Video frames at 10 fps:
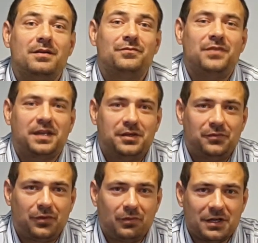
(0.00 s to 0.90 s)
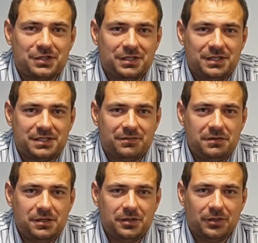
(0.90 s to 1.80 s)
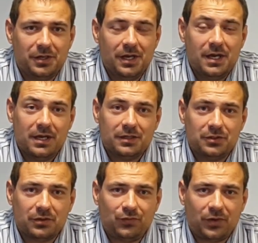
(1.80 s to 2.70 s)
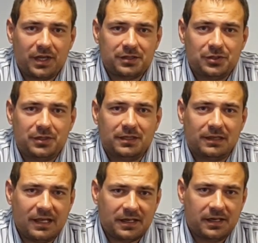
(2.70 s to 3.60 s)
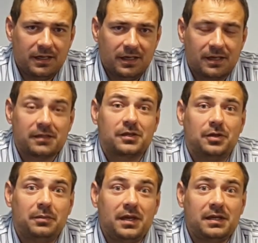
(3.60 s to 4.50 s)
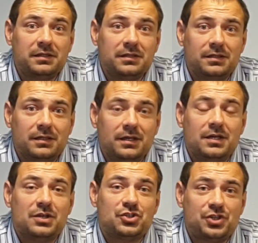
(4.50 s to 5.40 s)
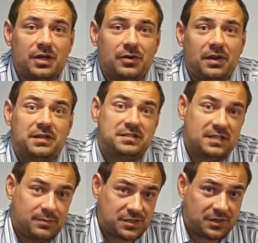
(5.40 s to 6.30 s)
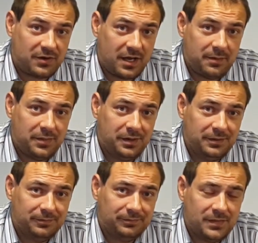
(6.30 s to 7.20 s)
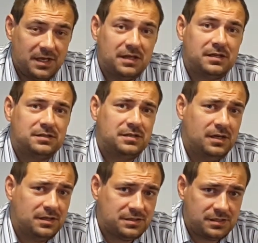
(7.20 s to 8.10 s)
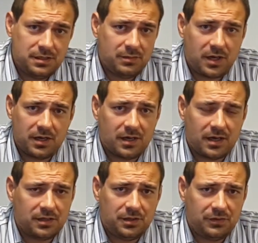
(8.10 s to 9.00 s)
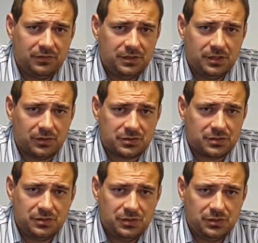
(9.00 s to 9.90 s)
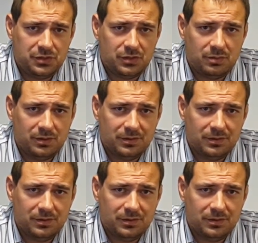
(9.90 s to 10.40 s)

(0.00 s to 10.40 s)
Thank you for watching this video. Don't forget to hit like, comment share and subscribe and see my other videos on YouTube.